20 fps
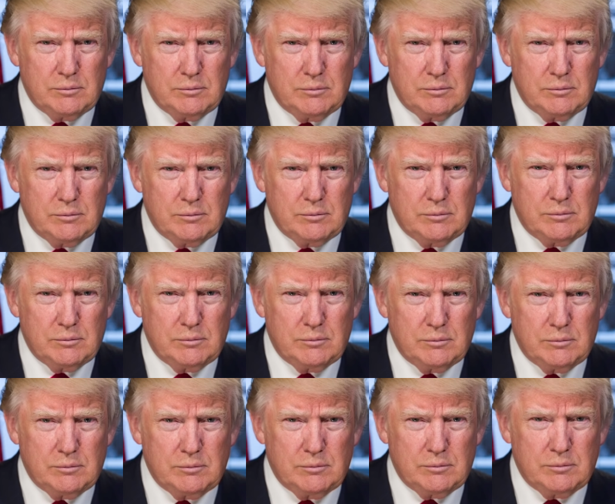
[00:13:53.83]

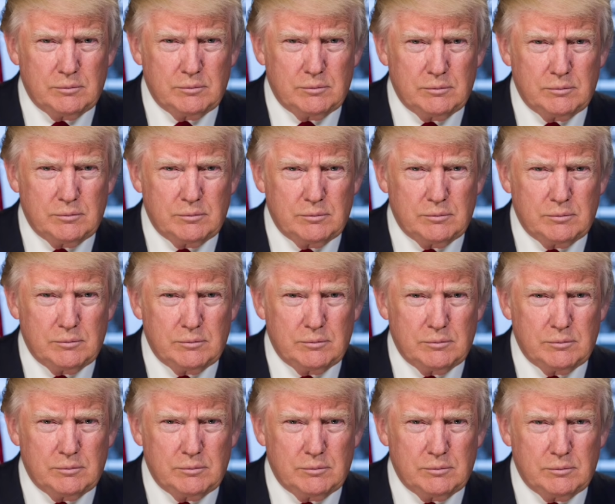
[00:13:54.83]

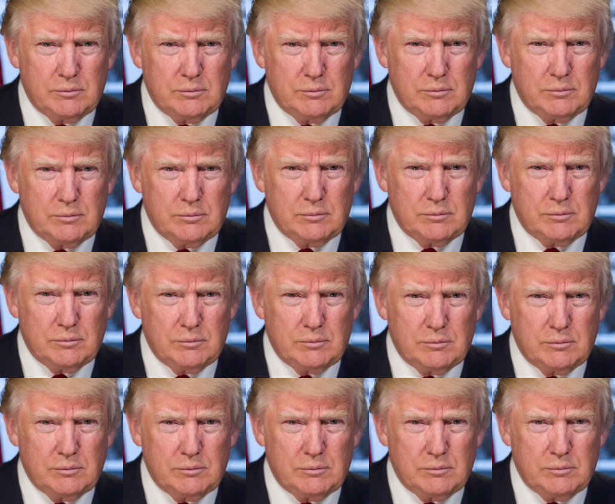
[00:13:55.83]
(silent)